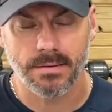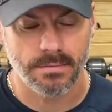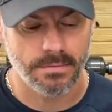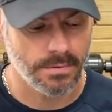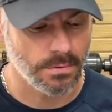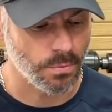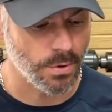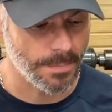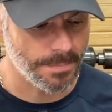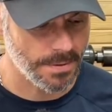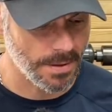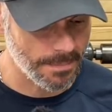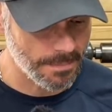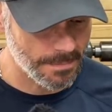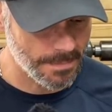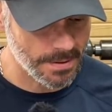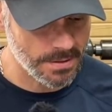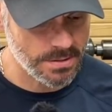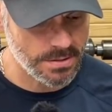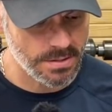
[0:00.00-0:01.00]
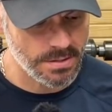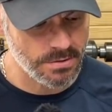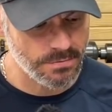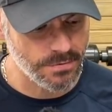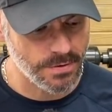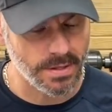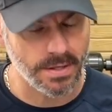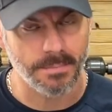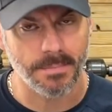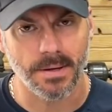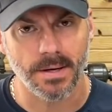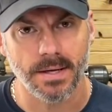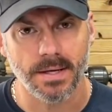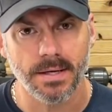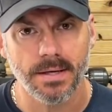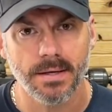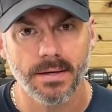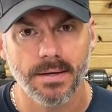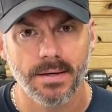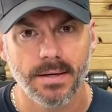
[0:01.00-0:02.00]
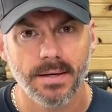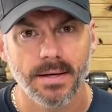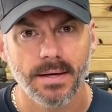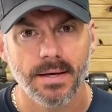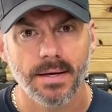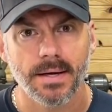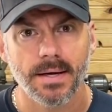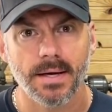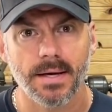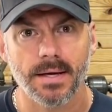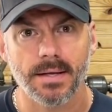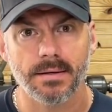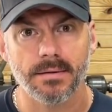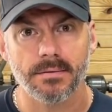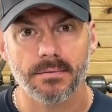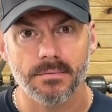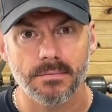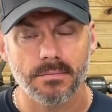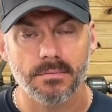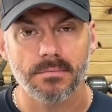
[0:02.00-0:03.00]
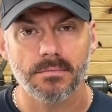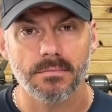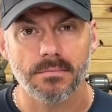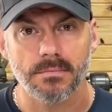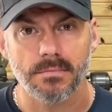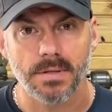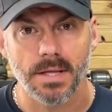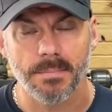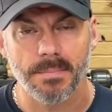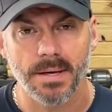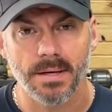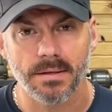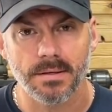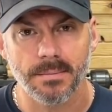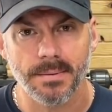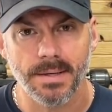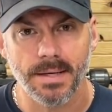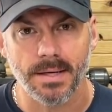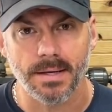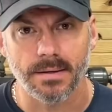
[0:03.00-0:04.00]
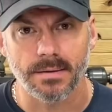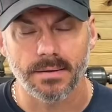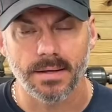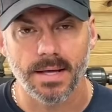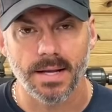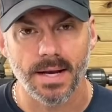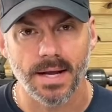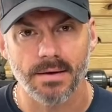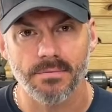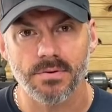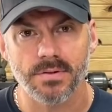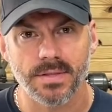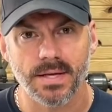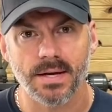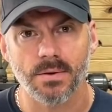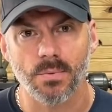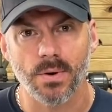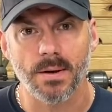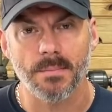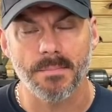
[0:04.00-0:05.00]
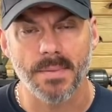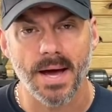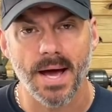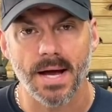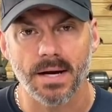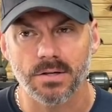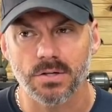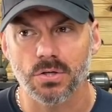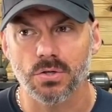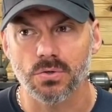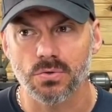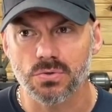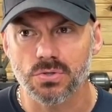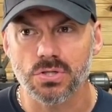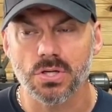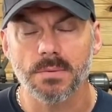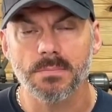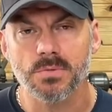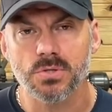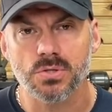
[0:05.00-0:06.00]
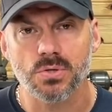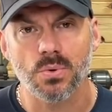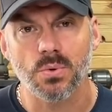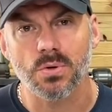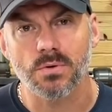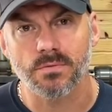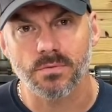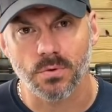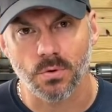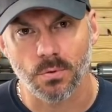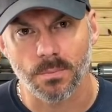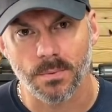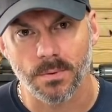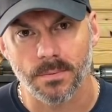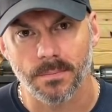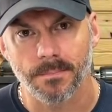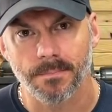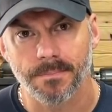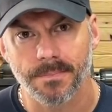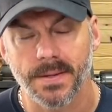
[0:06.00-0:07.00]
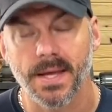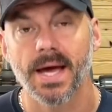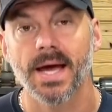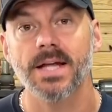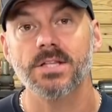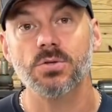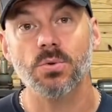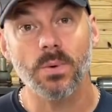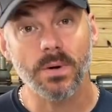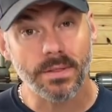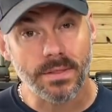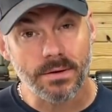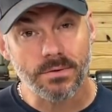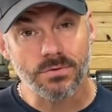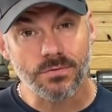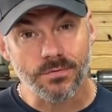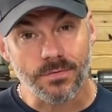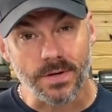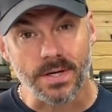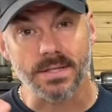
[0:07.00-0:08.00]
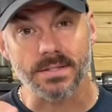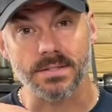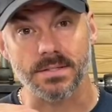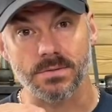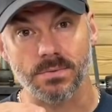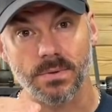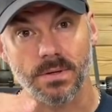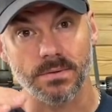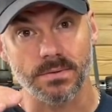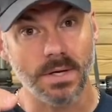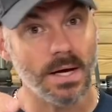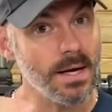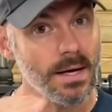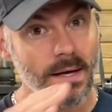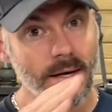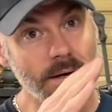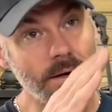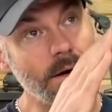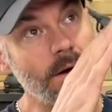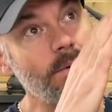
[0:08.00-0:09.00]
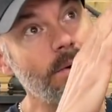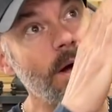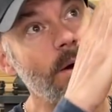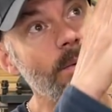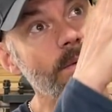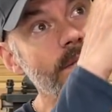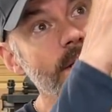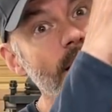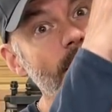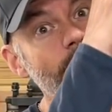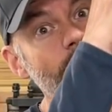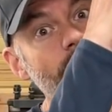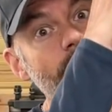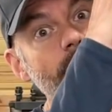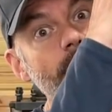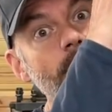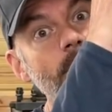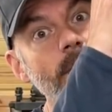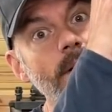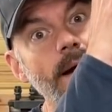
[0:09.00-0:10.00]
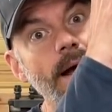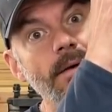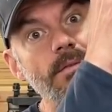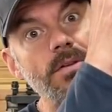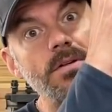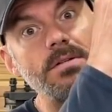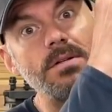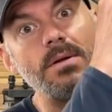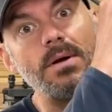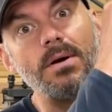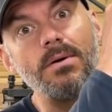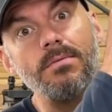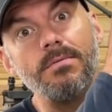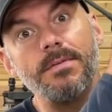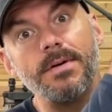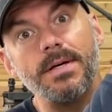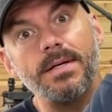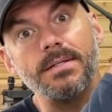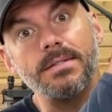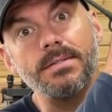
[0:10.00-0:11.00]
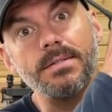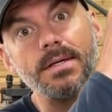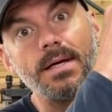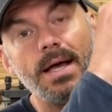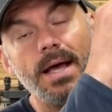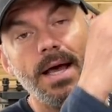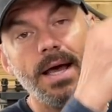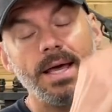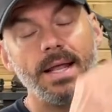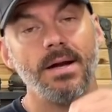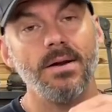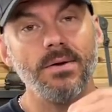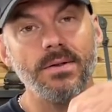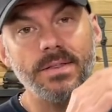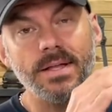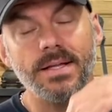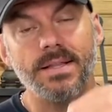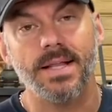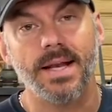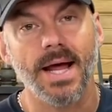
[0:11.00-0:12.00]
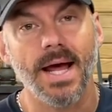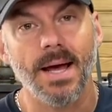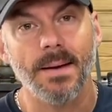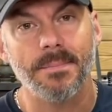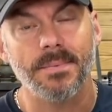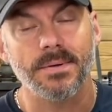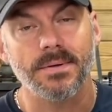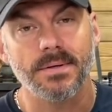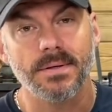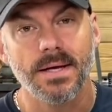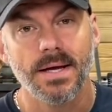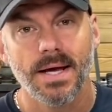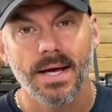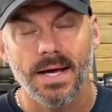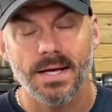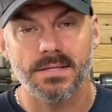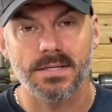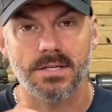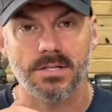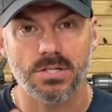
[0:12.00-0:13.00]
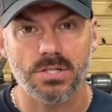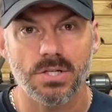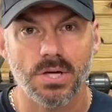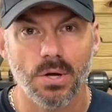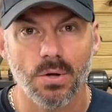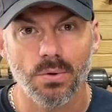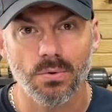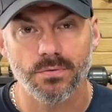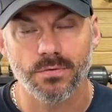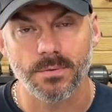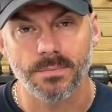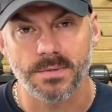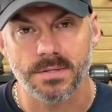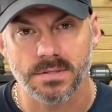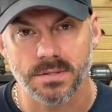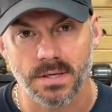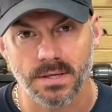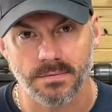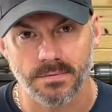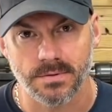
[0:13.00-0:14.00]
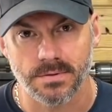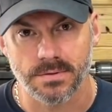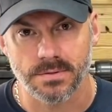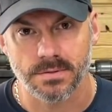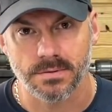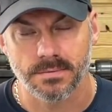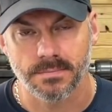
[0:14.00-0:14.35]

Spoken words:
They whipped up a bunch of this funny money, and they bailed them out. And everything went back to some sort of normal. It's one of those phases, one of those, oh no, what's happening? And then we have this little hope phase. And the only thing that happened is it stole from the savers.